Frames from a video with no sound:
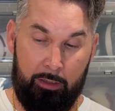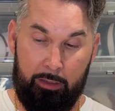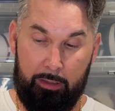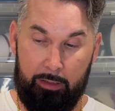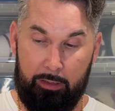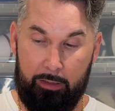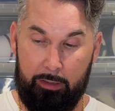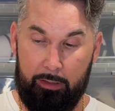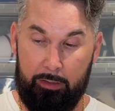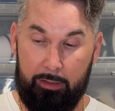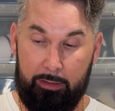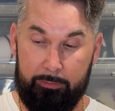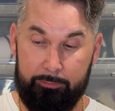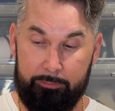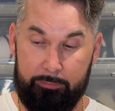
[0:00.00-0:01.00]
Uh,
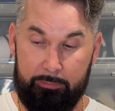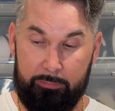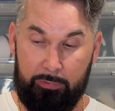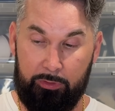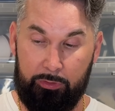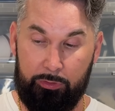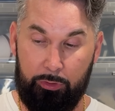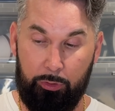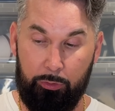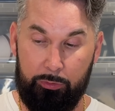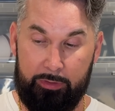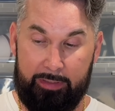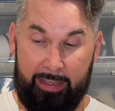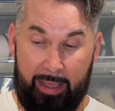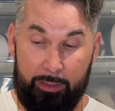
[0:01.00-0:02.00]
so
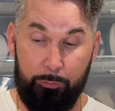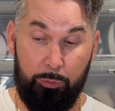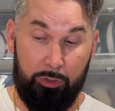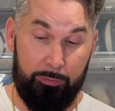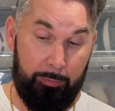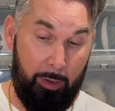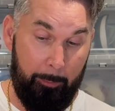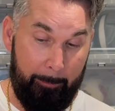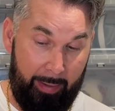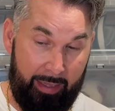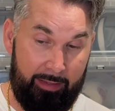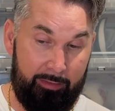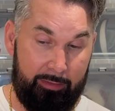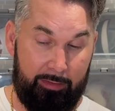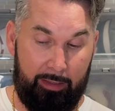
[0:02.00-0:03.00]
that was my
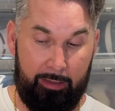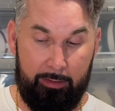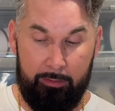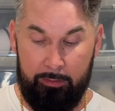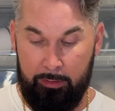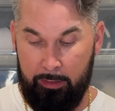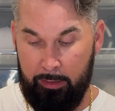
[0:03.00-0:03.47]
main thing.